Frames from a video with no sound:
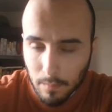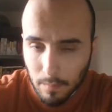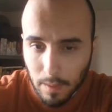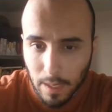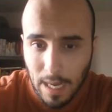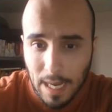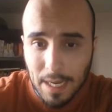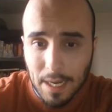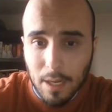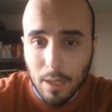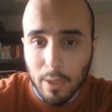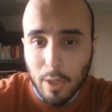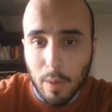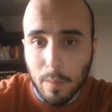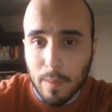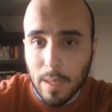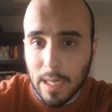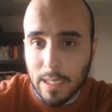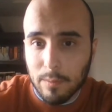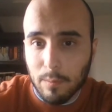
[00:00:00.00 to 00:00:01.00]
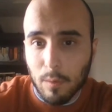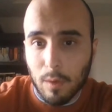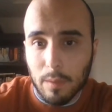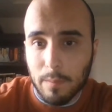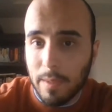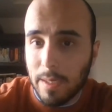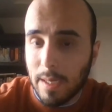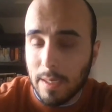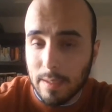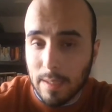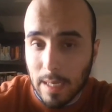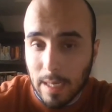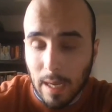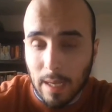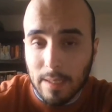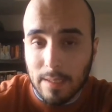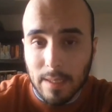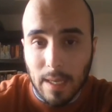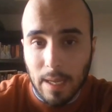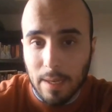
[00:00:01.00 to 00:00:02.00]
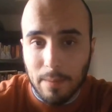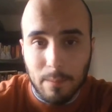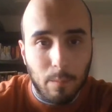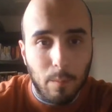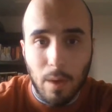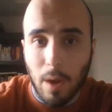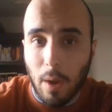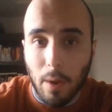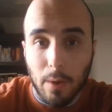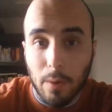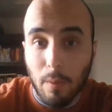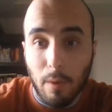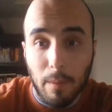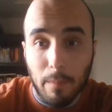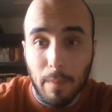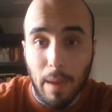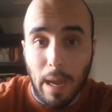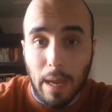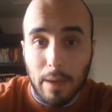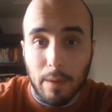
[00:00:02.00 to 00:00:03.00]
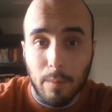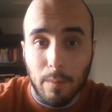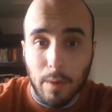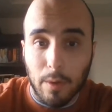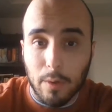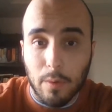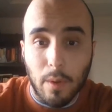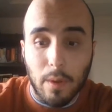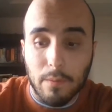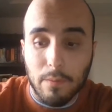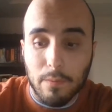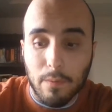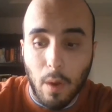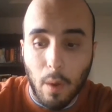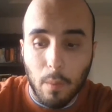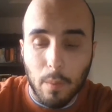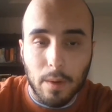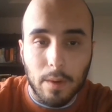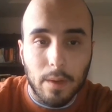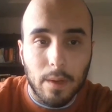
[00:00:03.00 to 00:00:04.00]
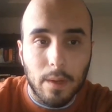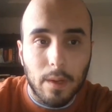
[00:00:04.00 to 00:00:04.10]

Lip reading: in a globalized world, because like I said, we aren't going back, we are going forward.